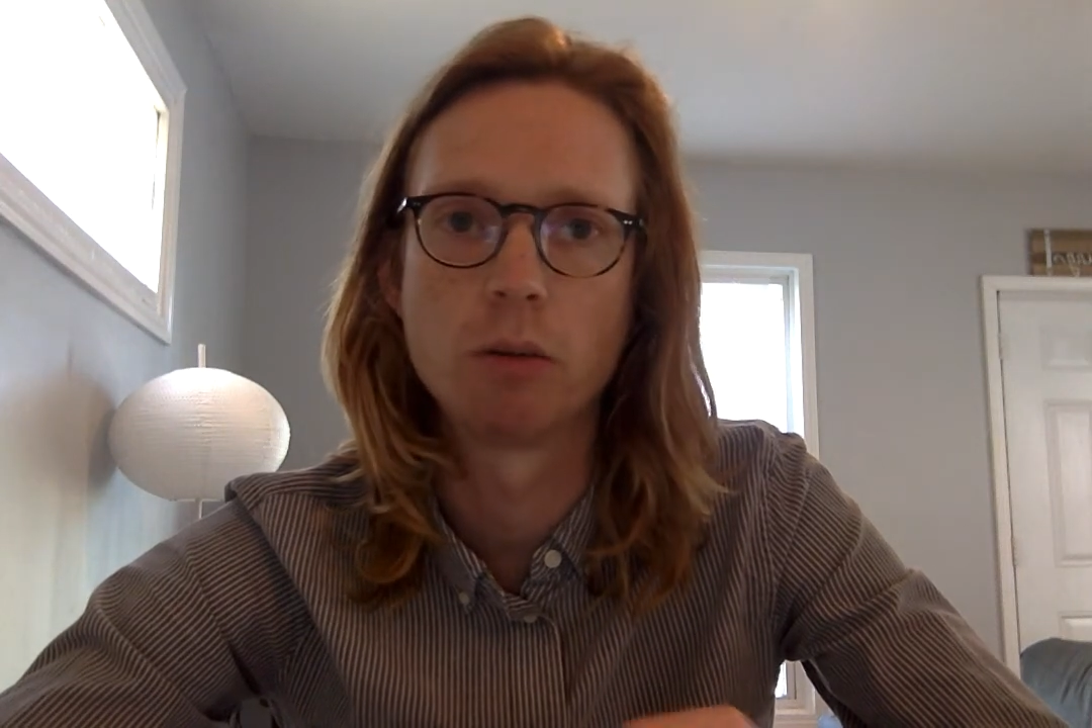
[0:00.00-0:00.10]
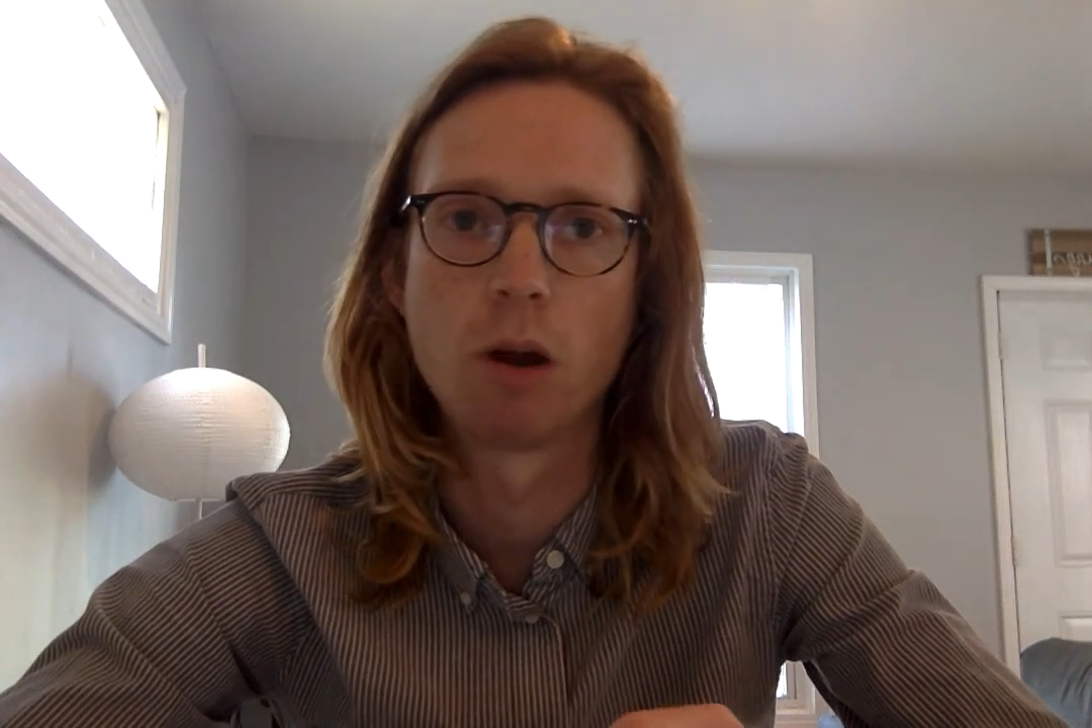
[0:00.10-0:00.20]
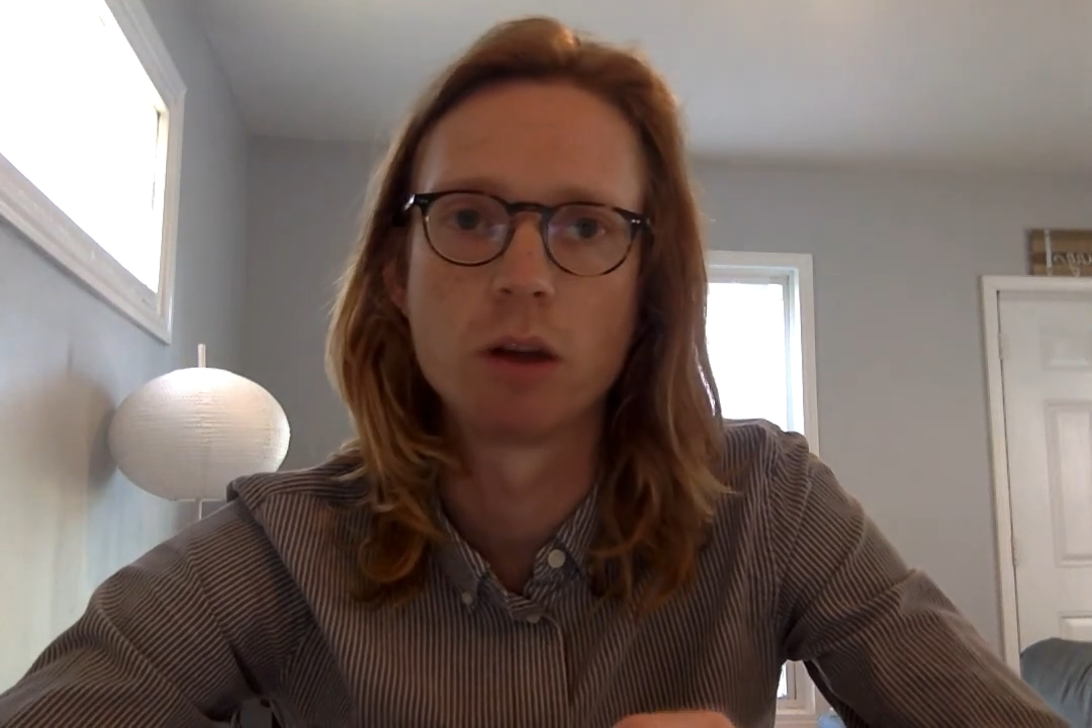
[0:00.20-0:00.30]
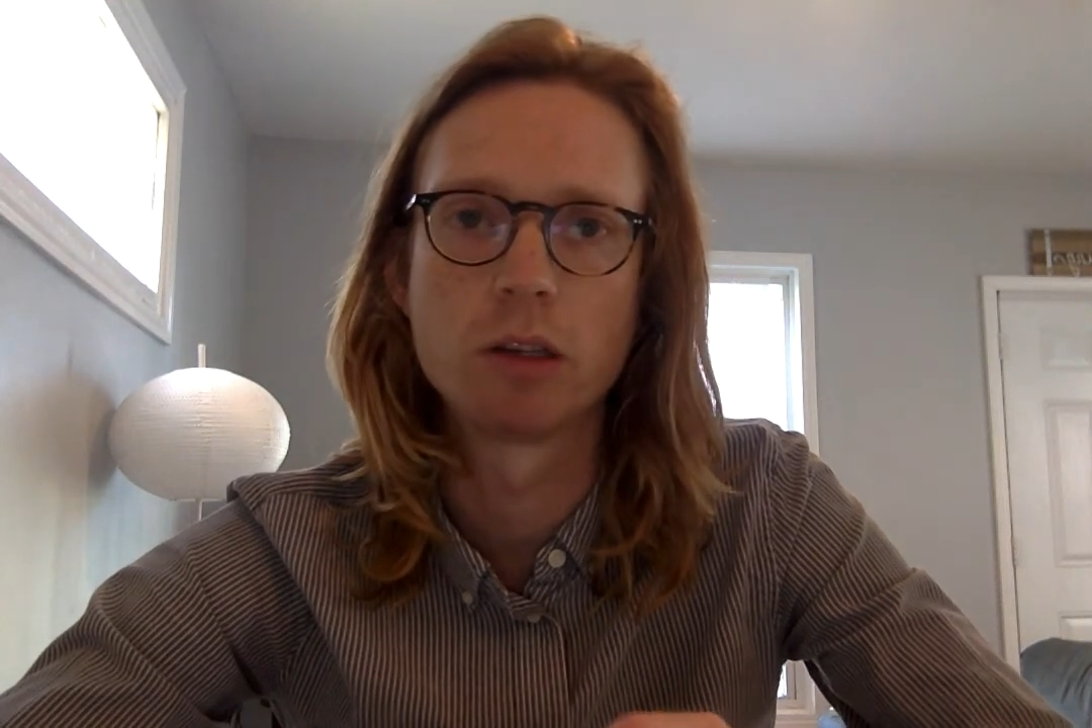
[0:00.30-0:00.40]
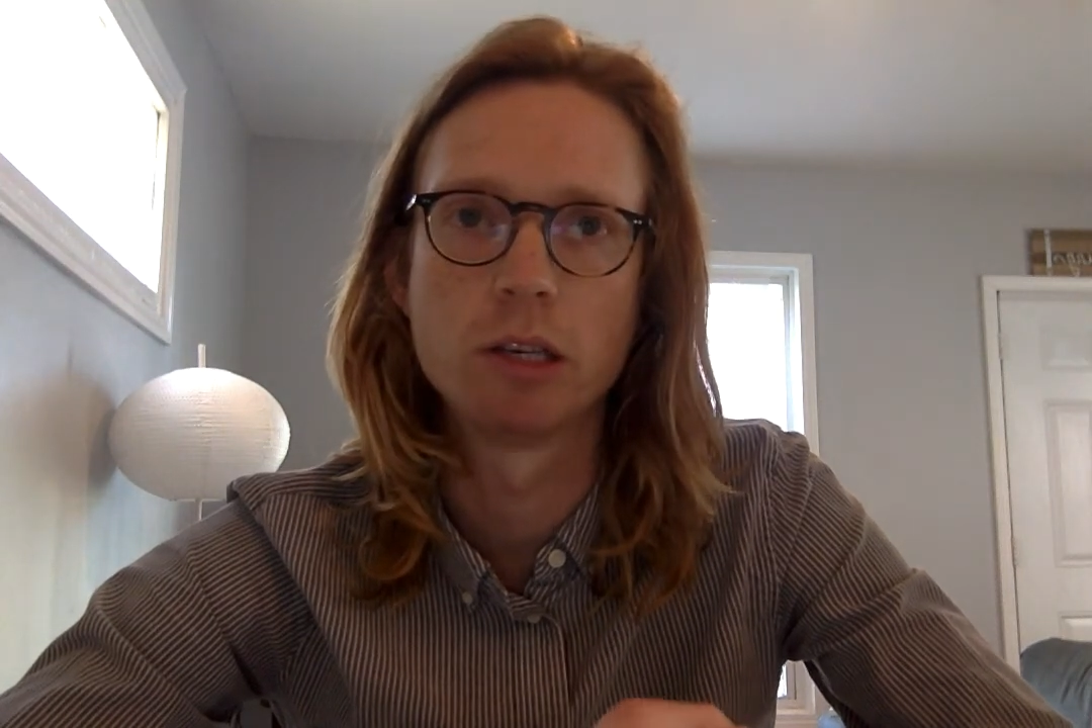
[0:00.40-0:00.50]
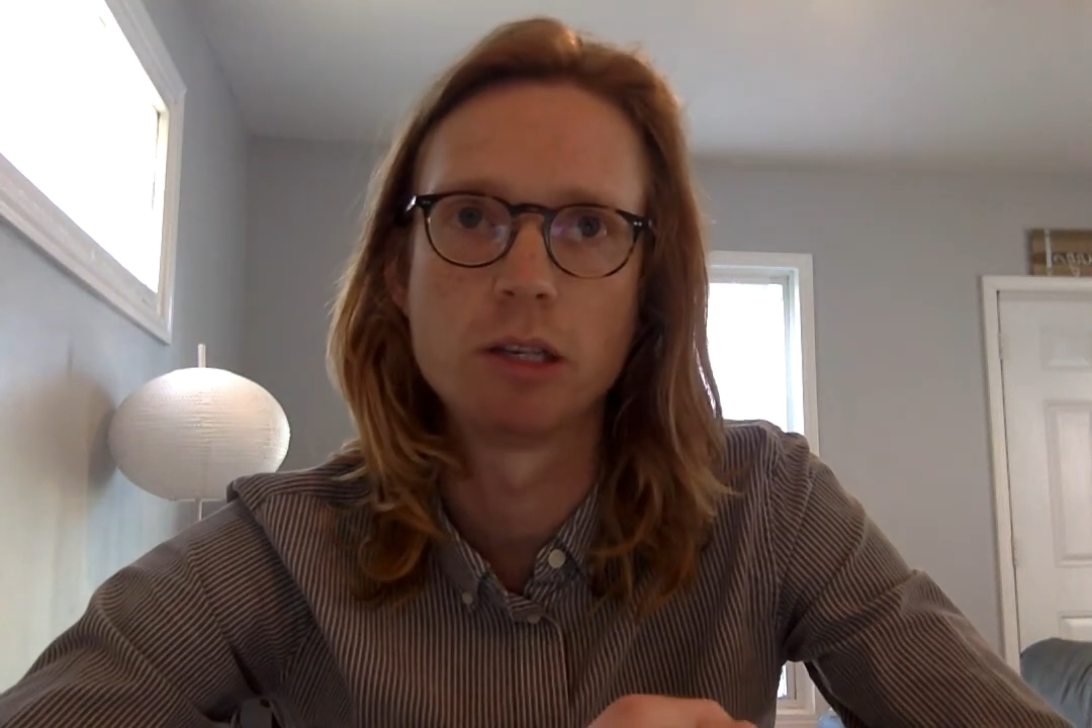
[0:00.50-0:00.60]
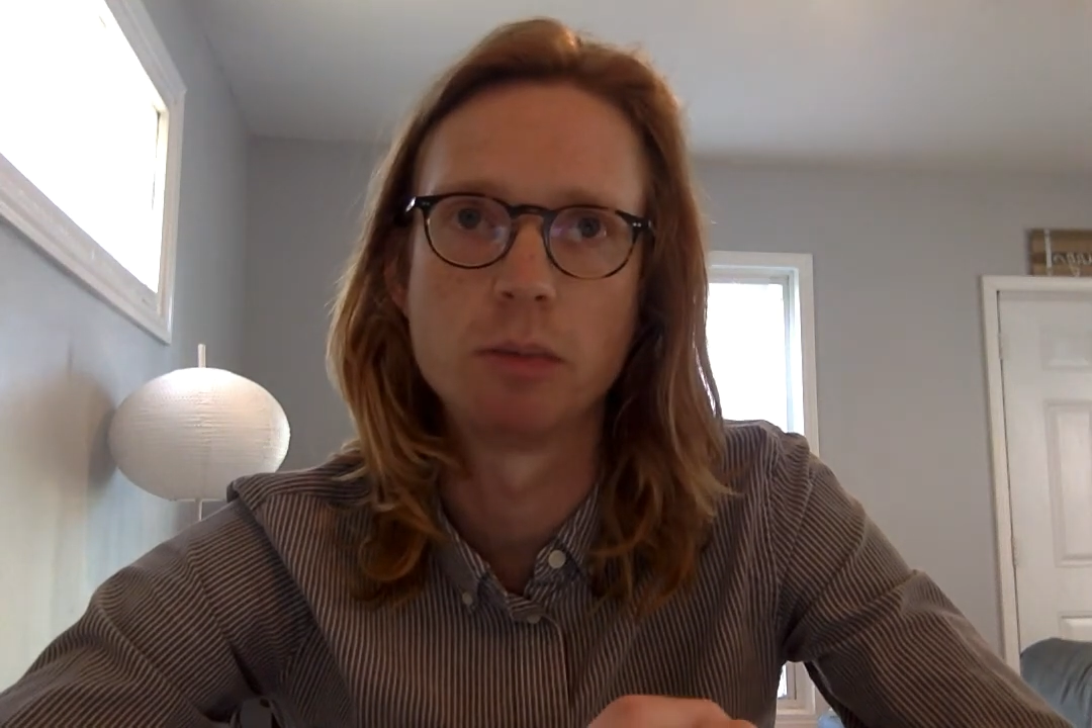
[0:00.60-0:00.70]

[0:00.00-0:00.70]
Marxist